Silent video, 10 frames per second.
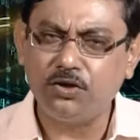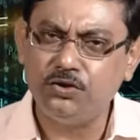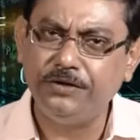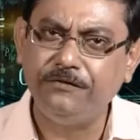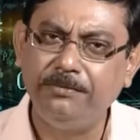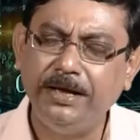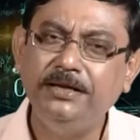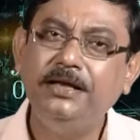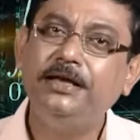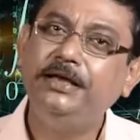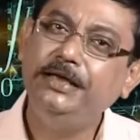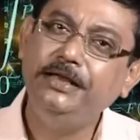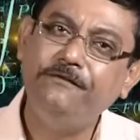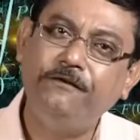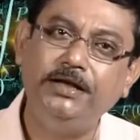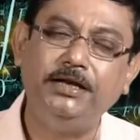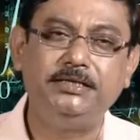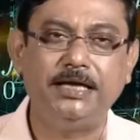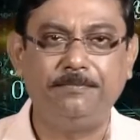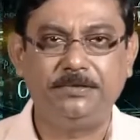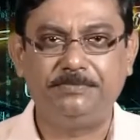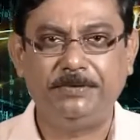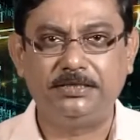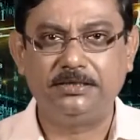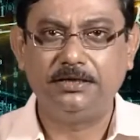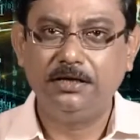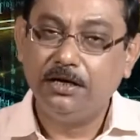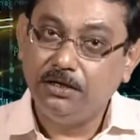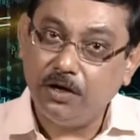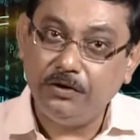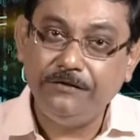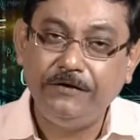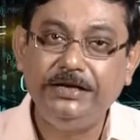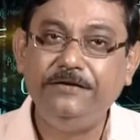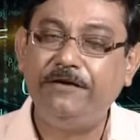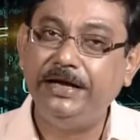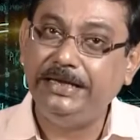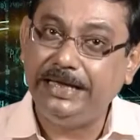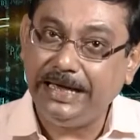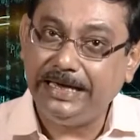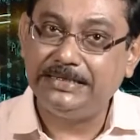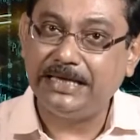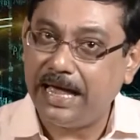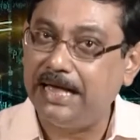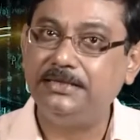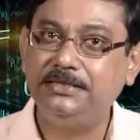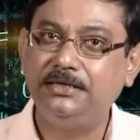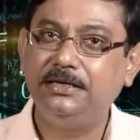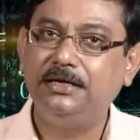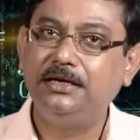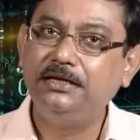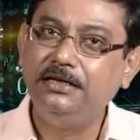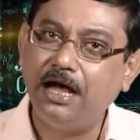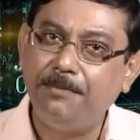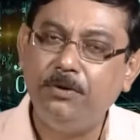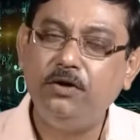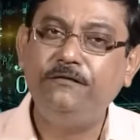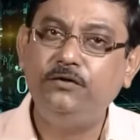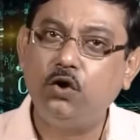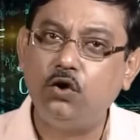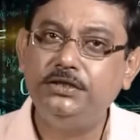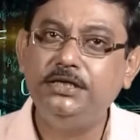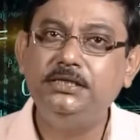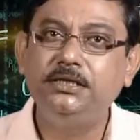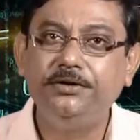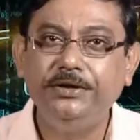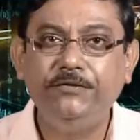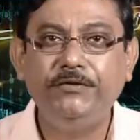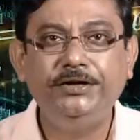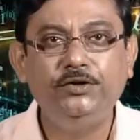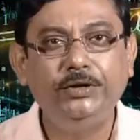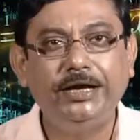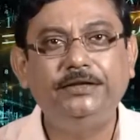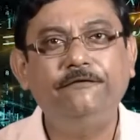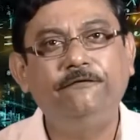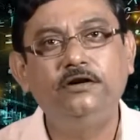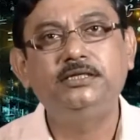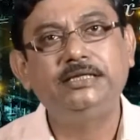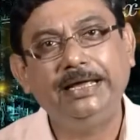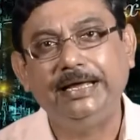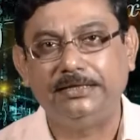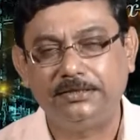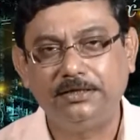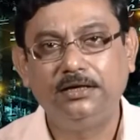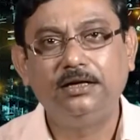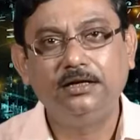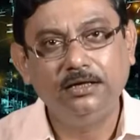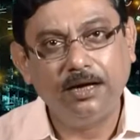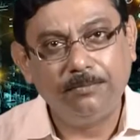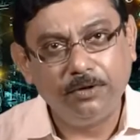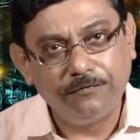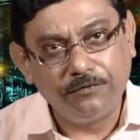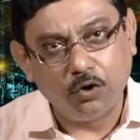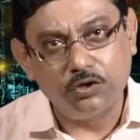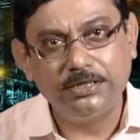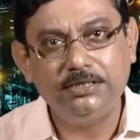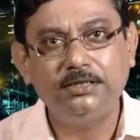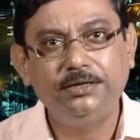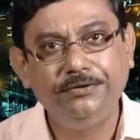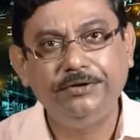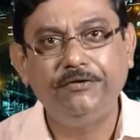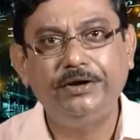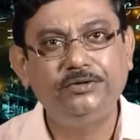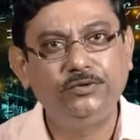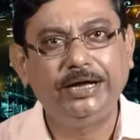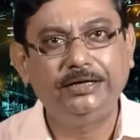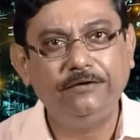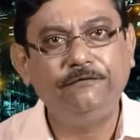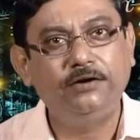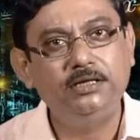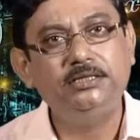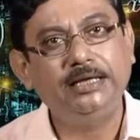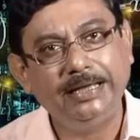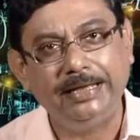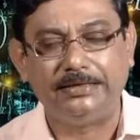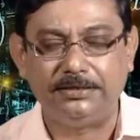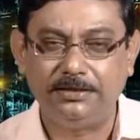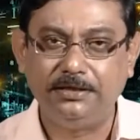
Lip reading: So it will be an infinite sample space. Now if I define x as number of tosses required to get the first head. Number of tosses required to get the first head.